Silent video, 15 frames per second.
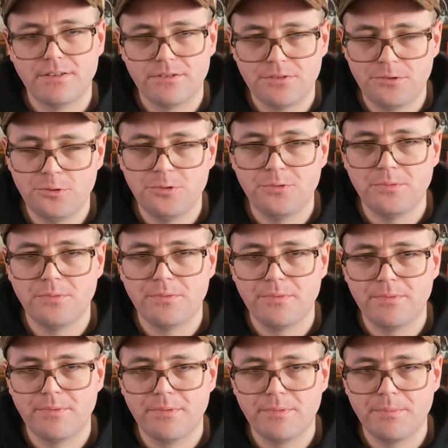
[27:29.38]
do
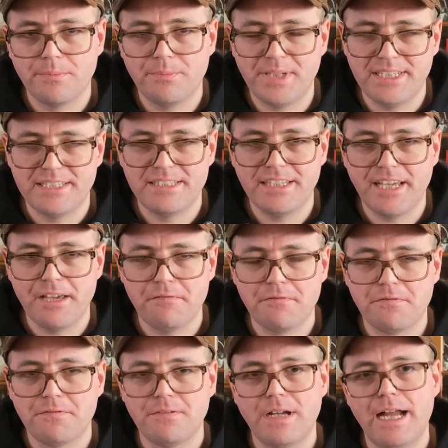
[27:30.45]
be
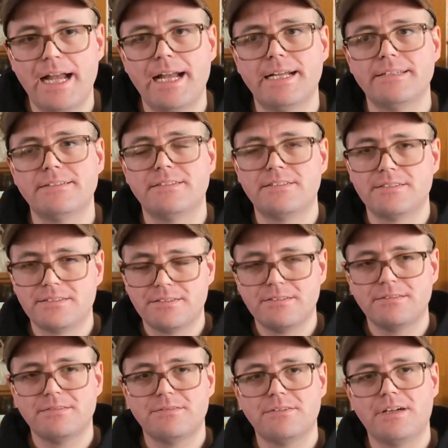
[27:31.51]
safe. And
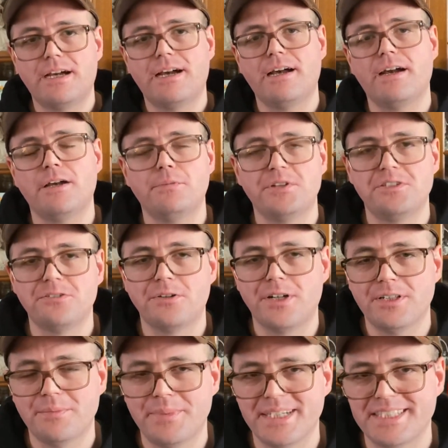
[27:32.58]
I wish you
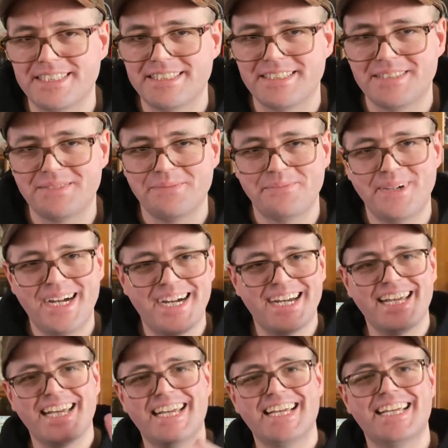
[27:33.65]
all the best. Bye.